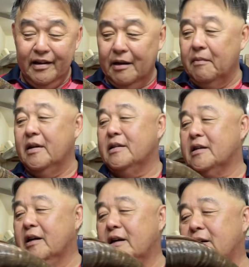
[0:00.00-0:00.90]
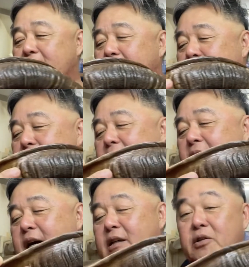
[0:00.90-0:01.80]
Yep. So
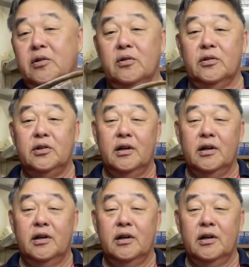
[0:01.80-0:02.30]
as you